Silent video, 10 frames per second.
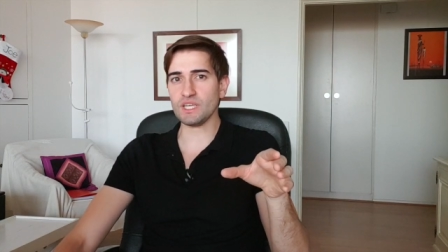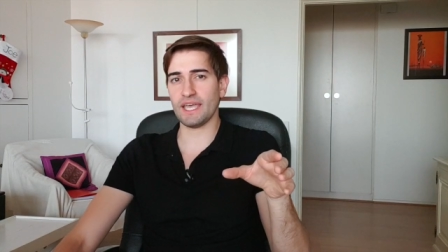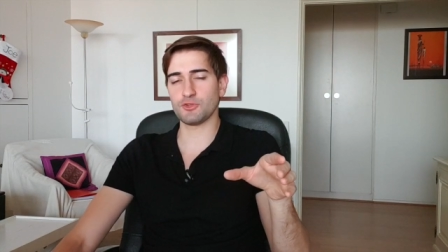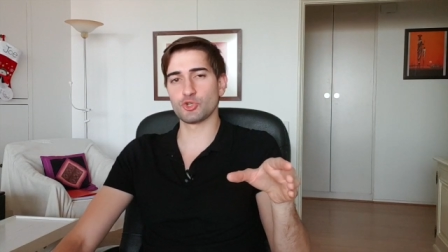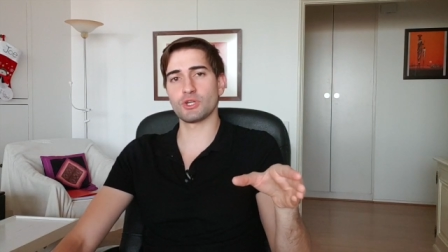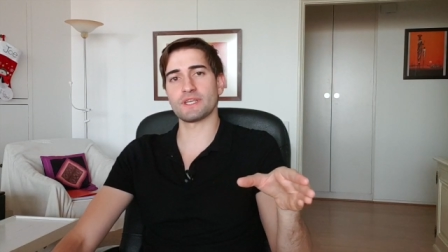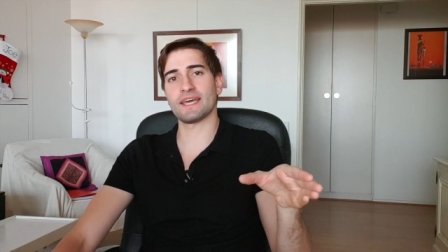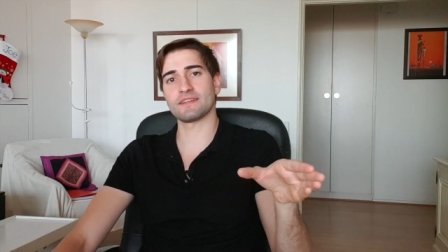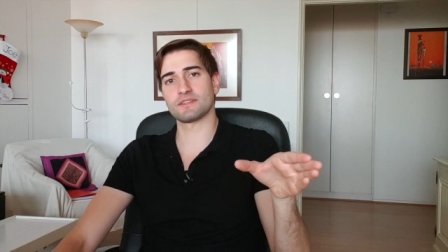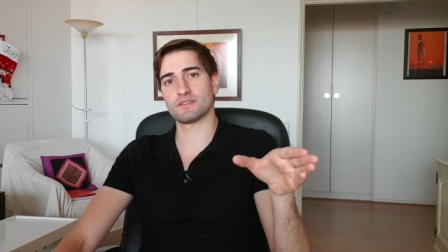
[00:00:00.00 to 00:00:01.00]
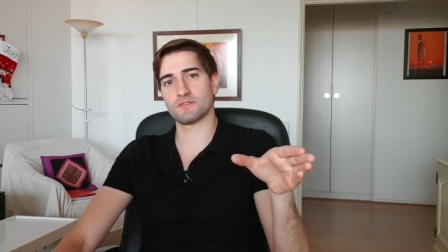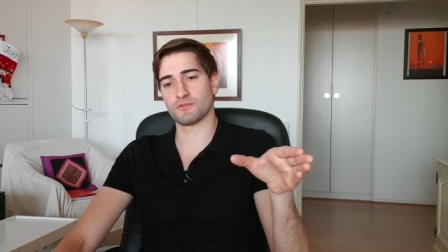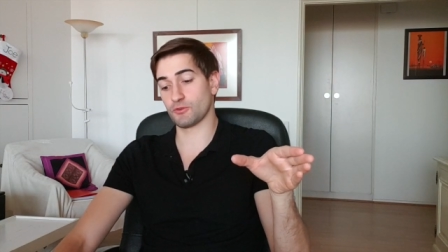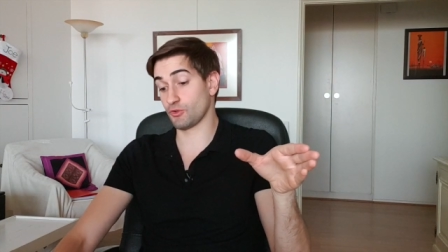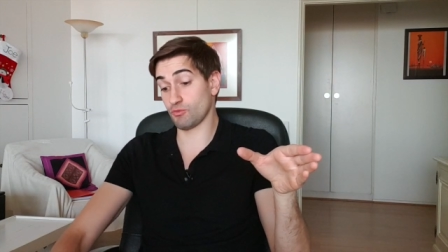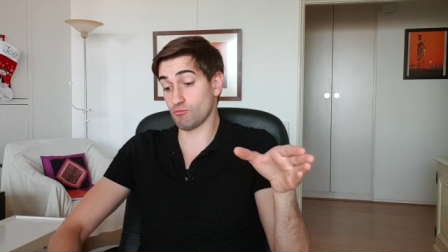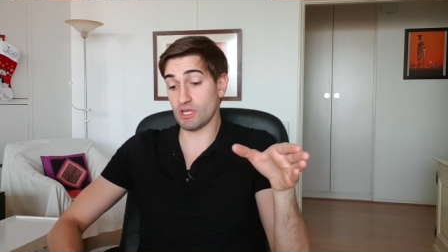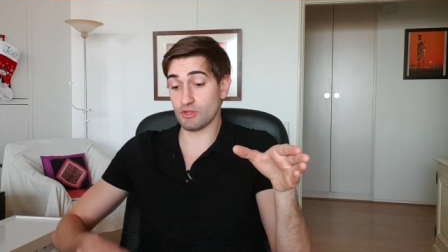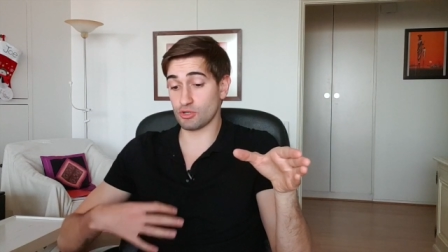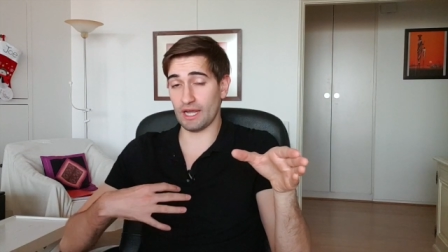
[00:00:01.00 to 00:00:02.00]
and you're going to get it
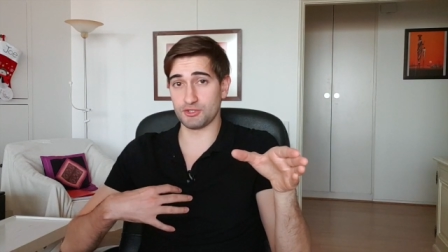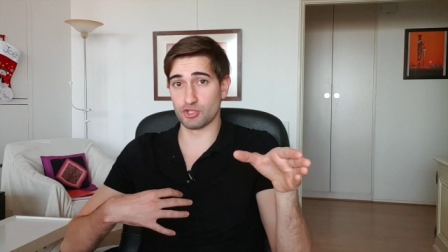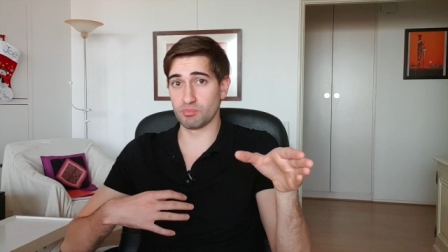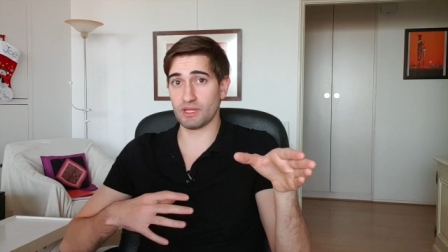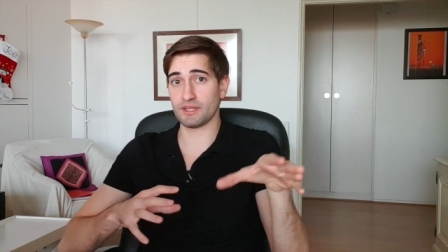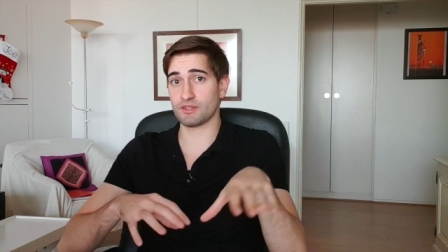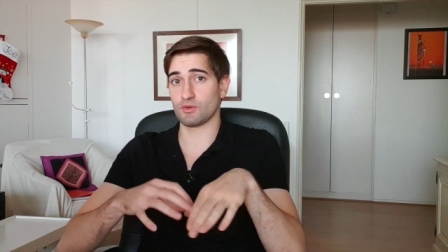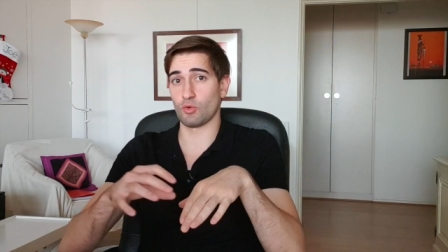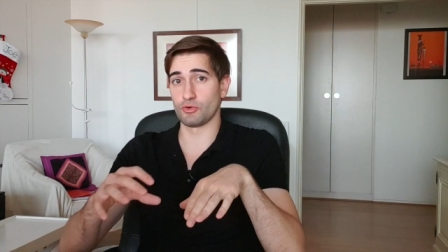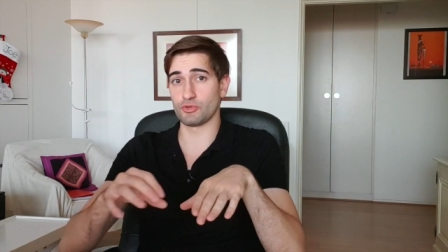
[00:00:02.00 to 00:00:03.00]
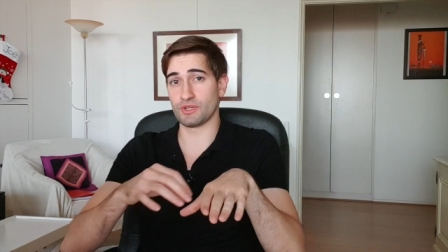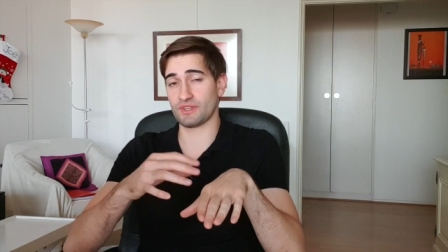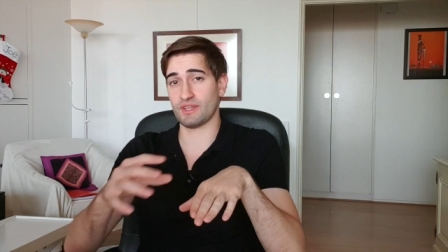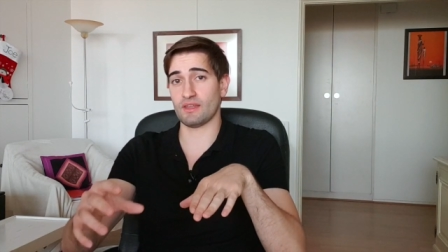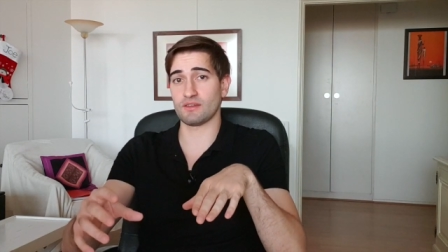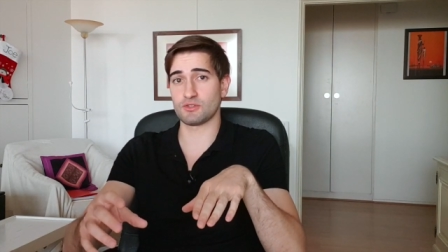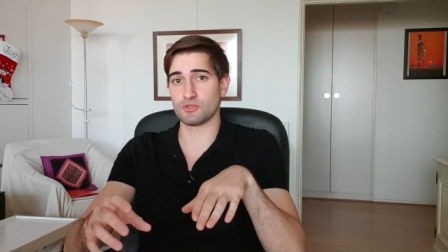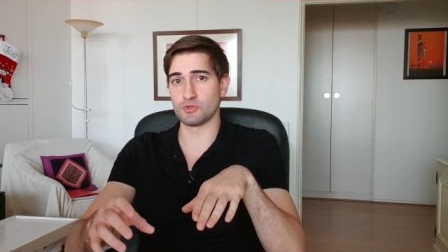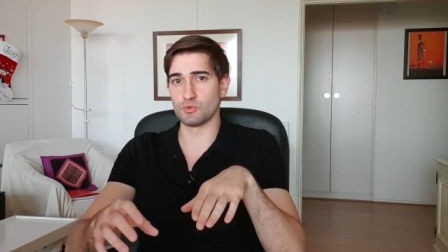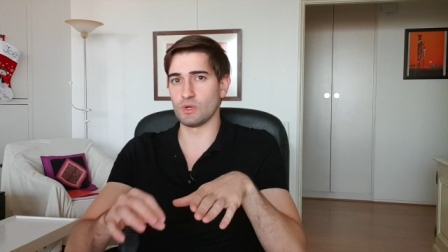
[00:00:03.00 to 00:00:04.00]
either at your place or you're going to send it
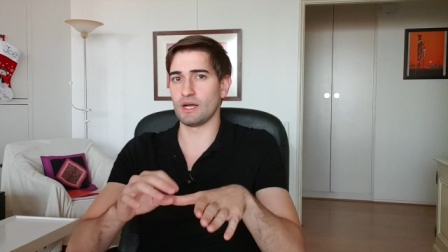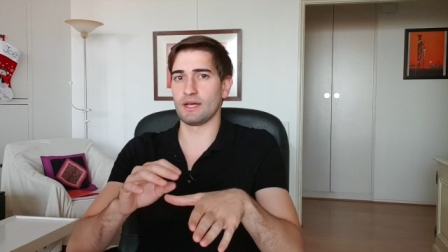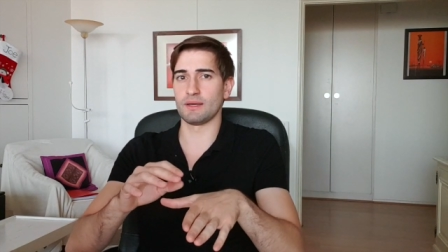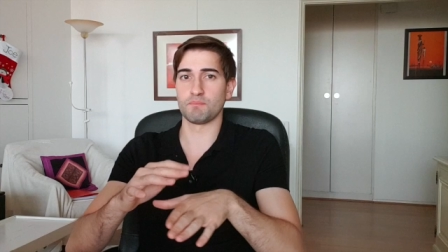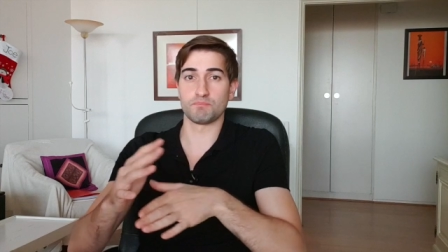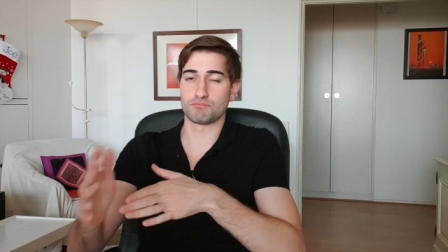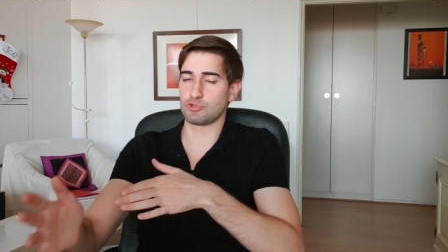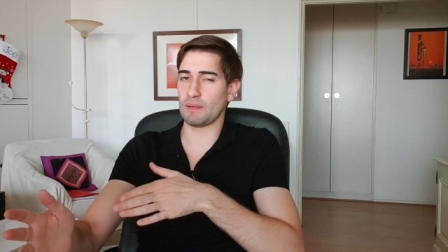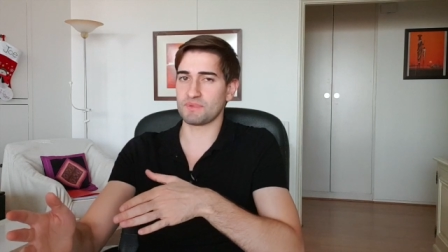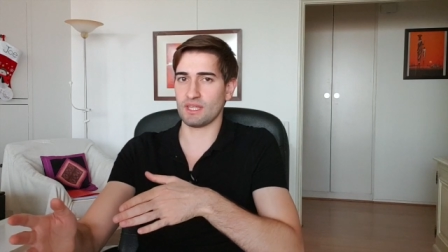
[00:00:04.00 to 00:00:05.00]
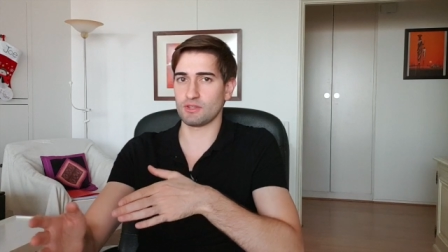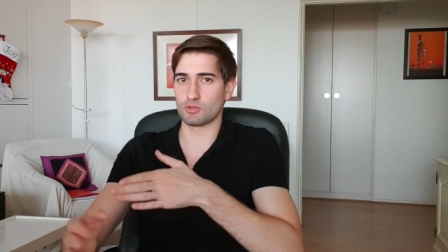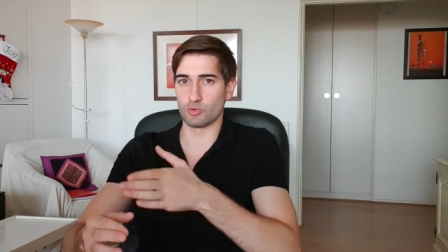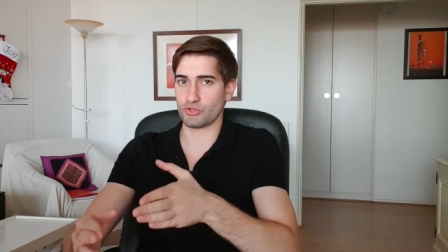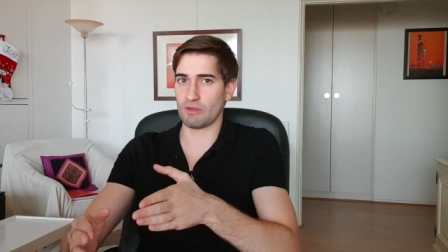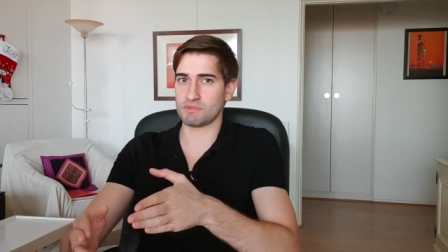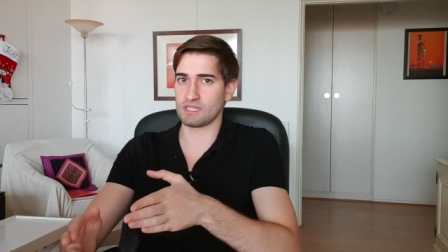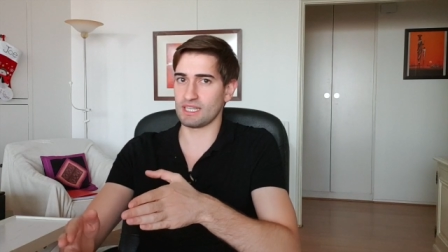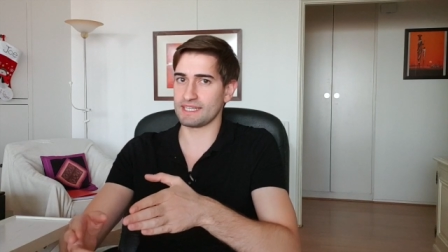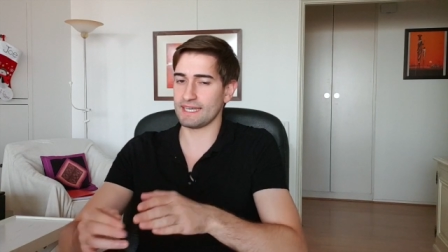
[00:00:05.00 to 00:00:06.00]
to a prep center or
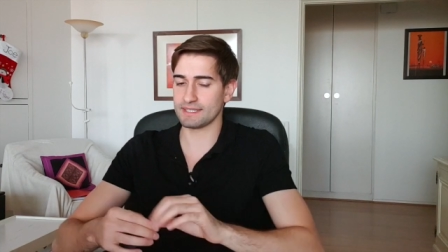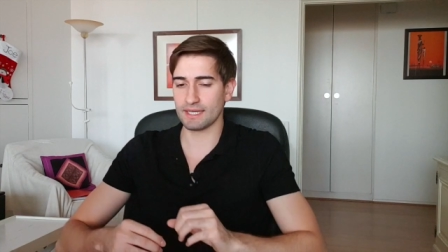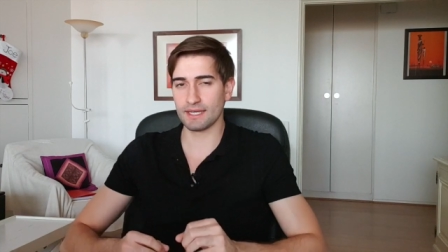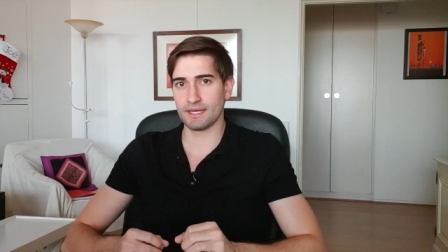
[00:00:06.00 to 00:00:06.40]
something like that.